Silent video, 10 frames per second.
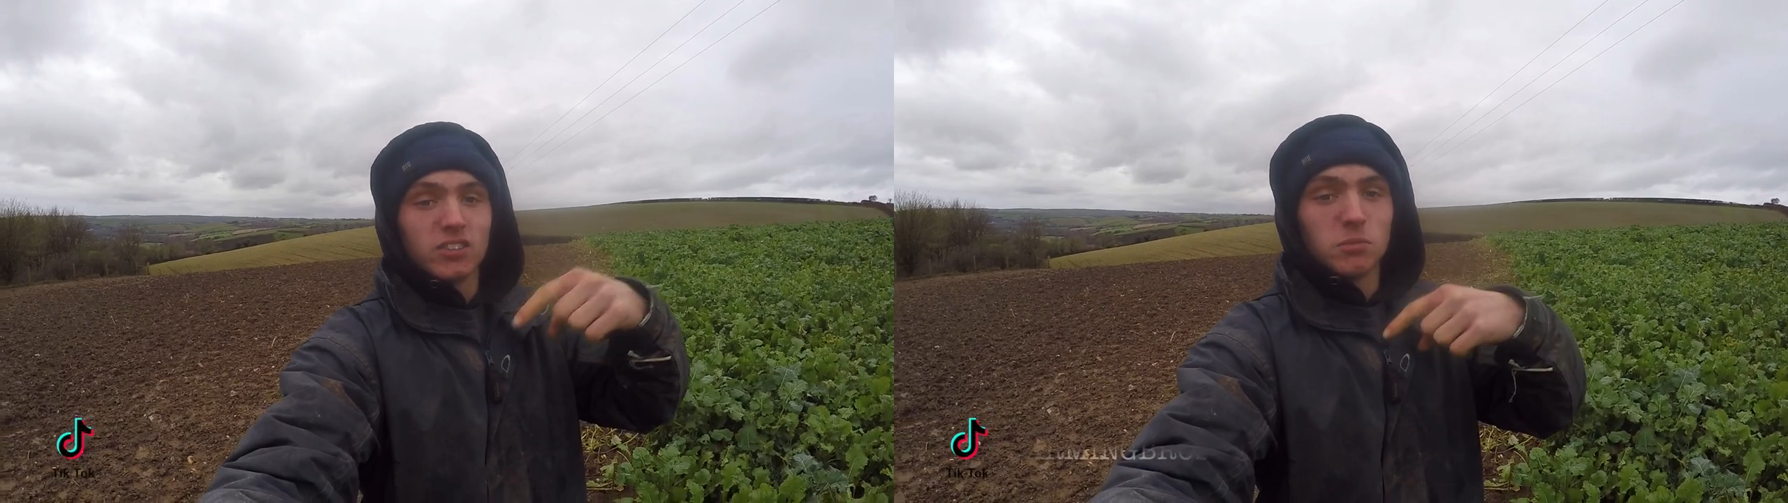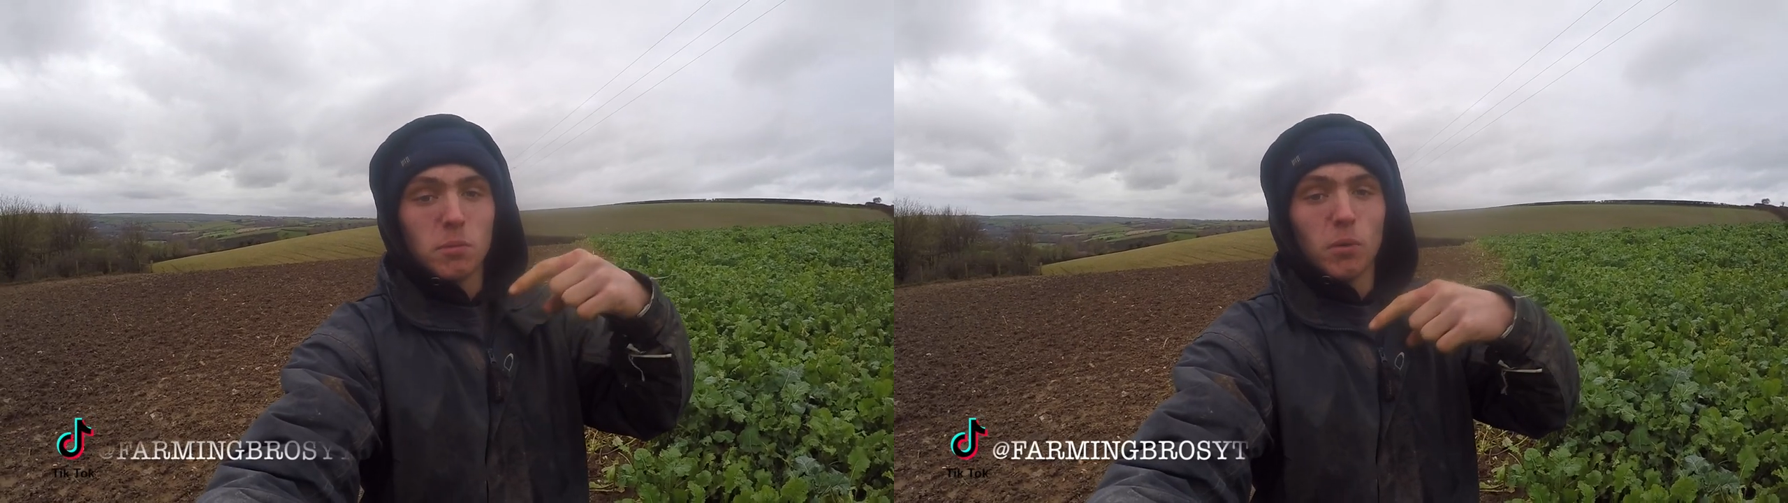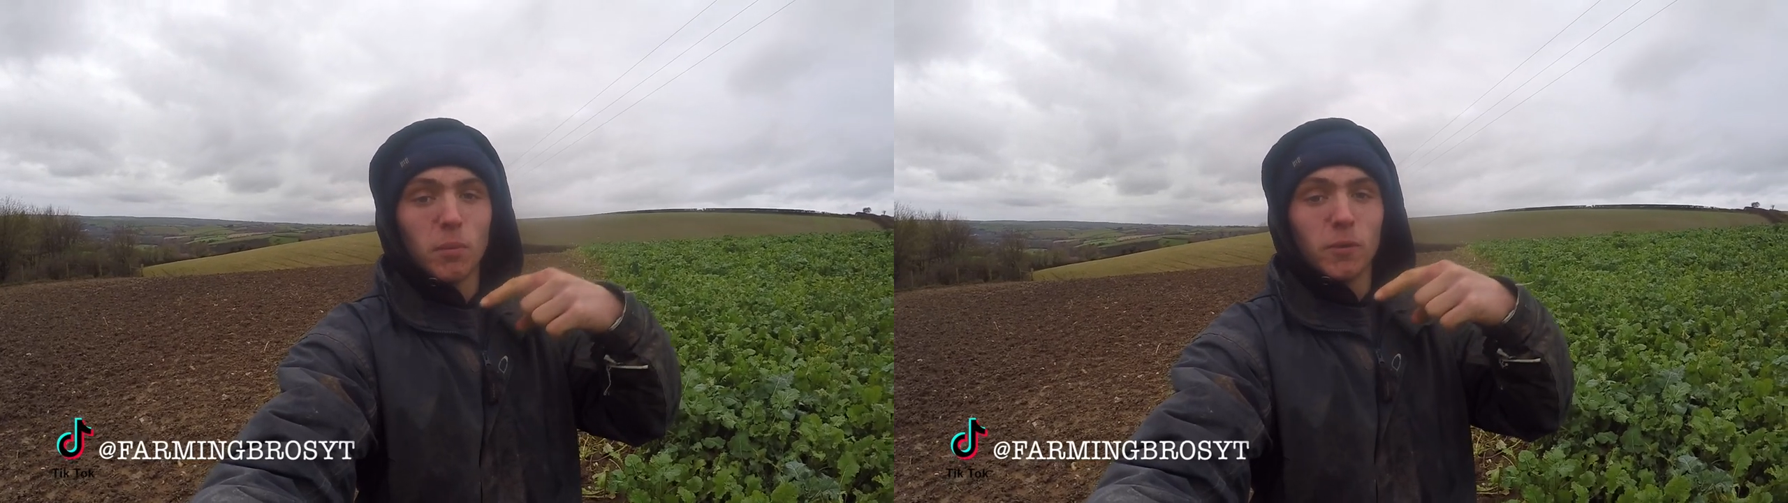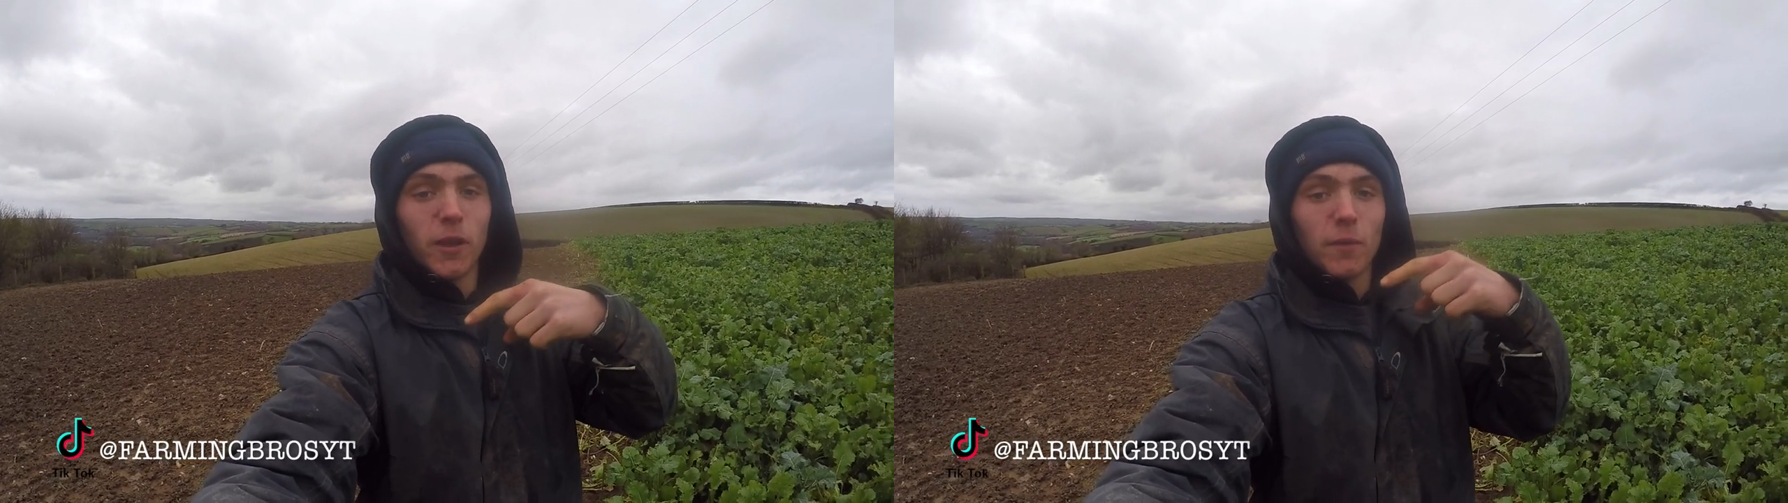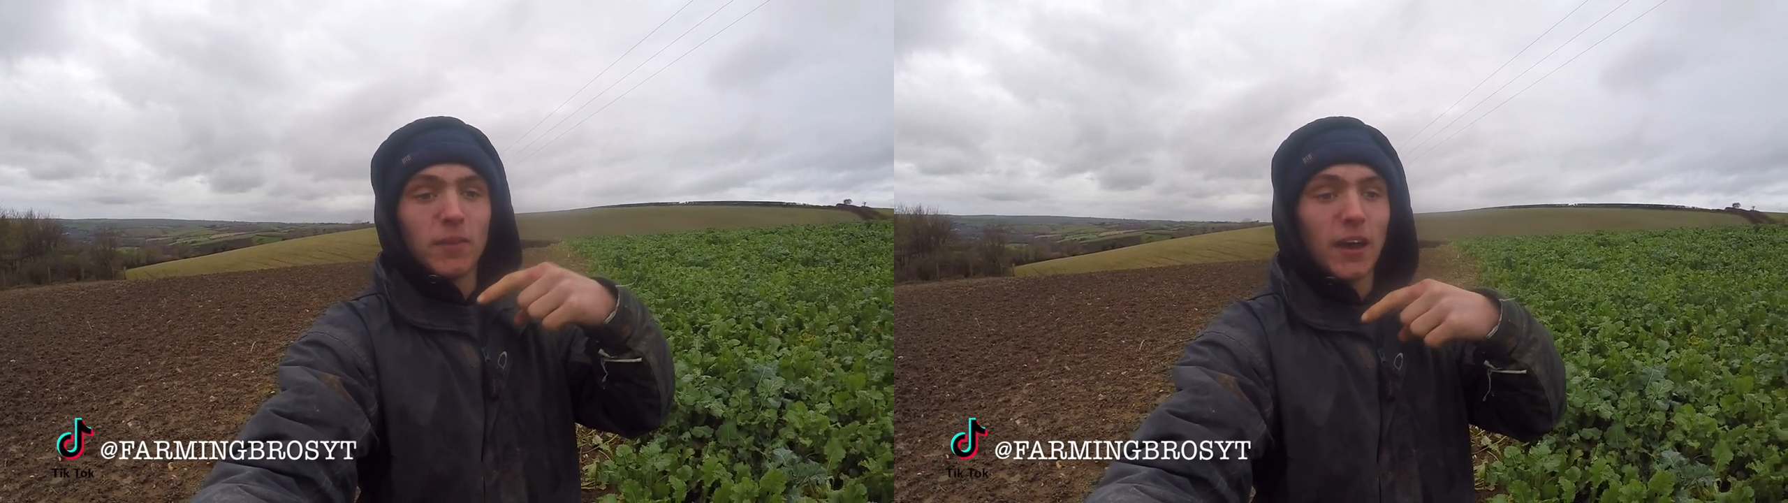should be popping
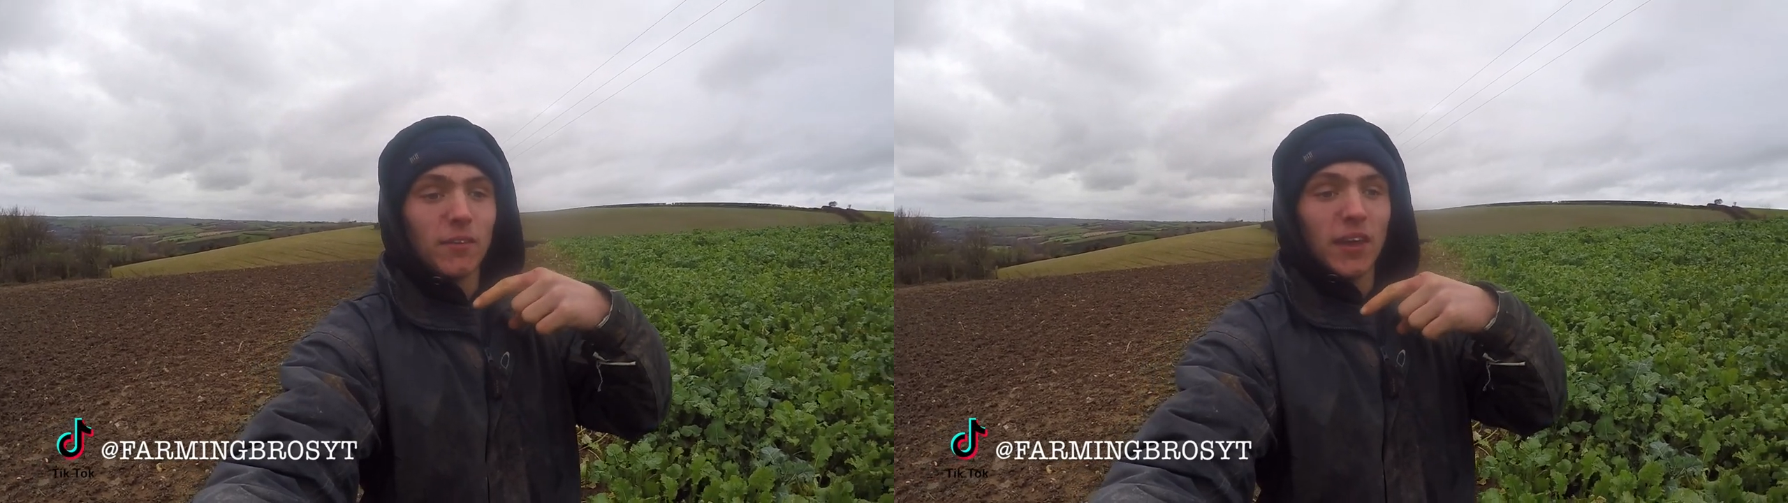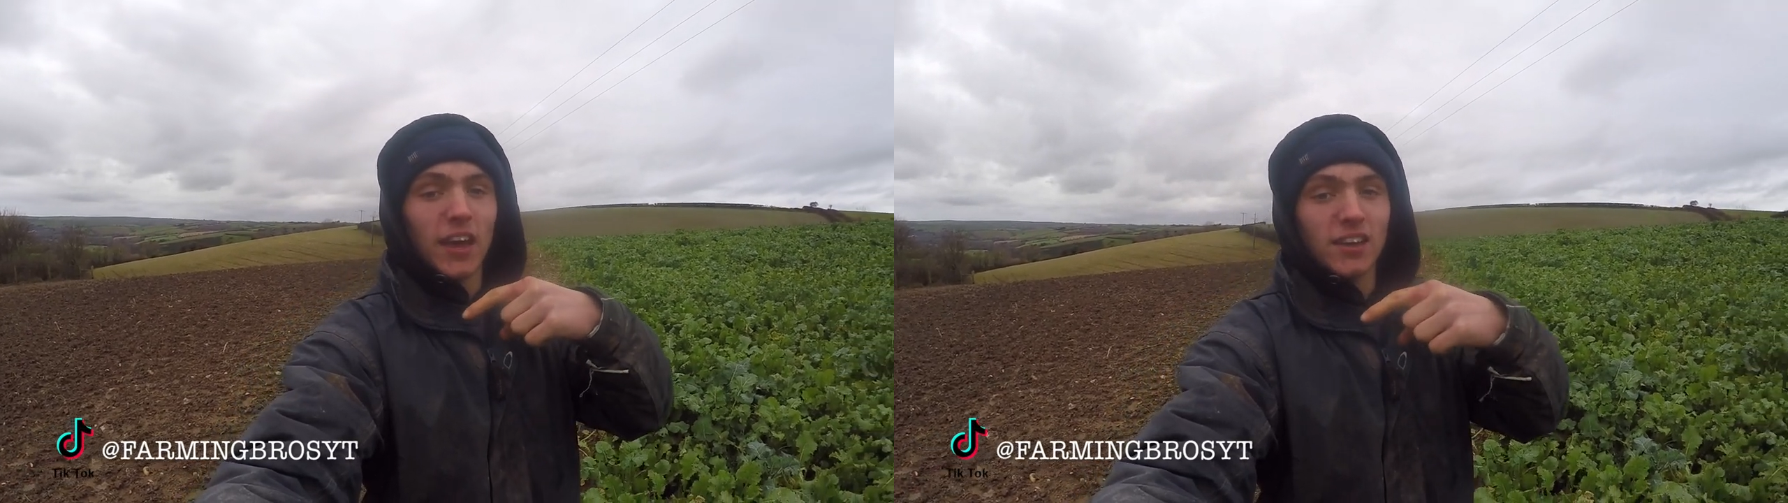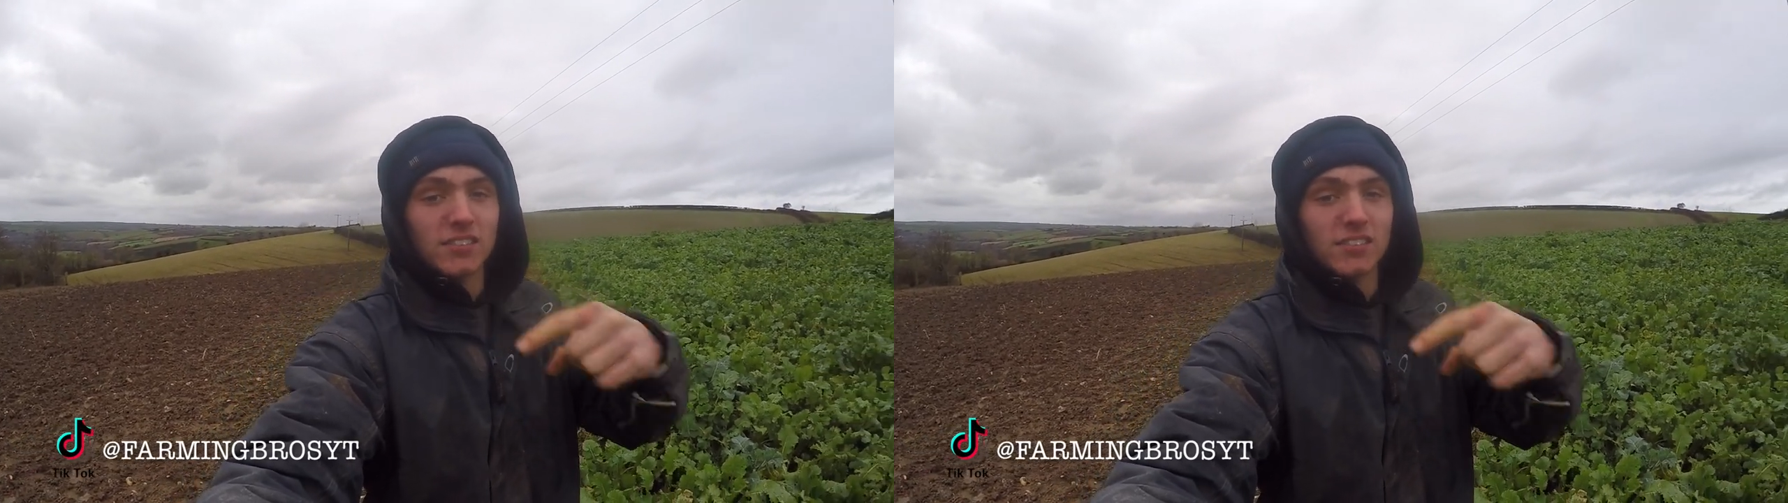up down here,